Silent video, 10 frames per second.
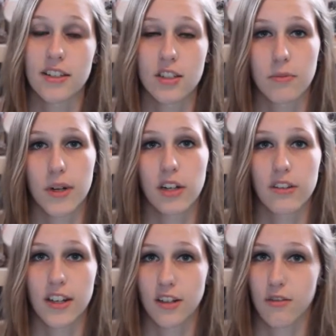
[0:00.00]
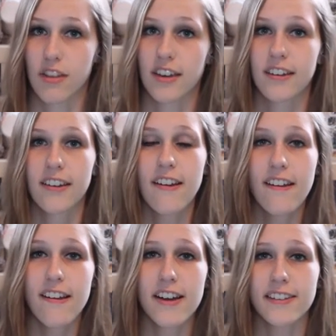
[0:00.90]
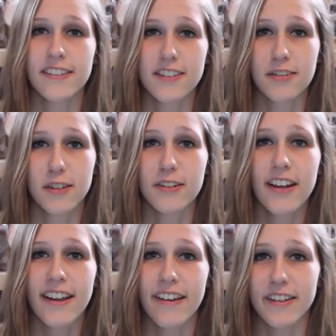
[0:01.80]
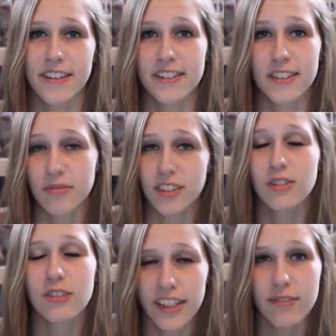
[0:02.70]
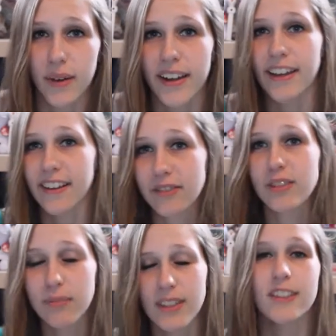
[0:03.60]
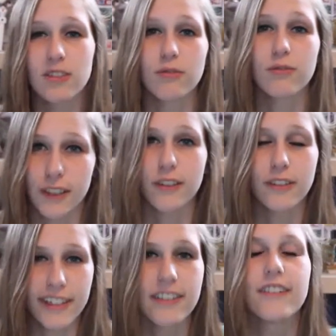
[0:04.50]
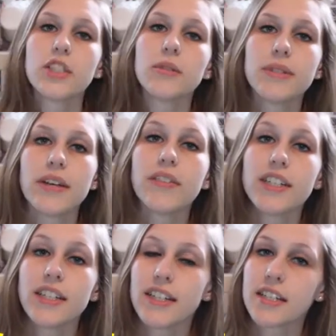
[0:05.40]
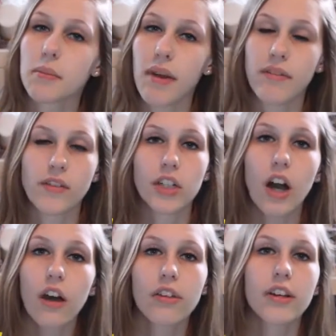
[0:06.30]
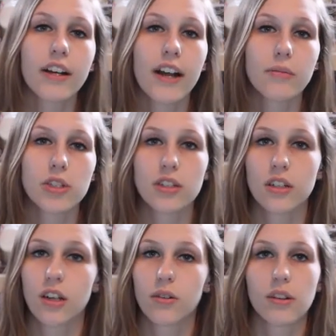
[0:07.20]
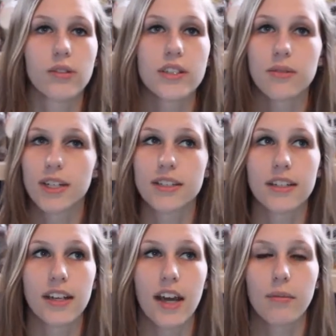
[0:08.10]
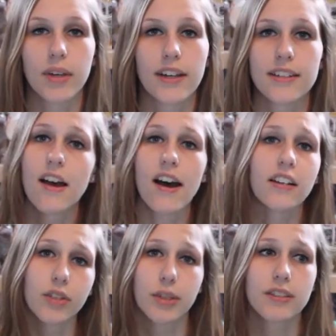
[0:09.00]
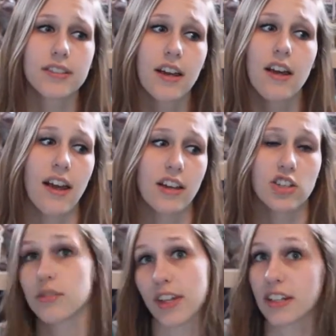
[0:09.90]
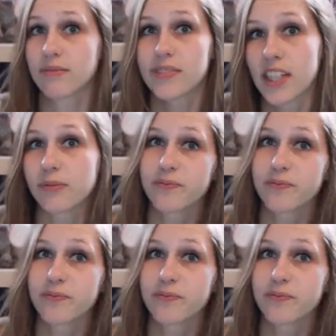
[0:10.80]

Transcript: smarter than you think. I think it's so cute, and it's something to live by, and everybody should follow it. Number 17 is my favorite author, and I'm just gonna go with Louise Rennison again because I love her books, and she's funny, so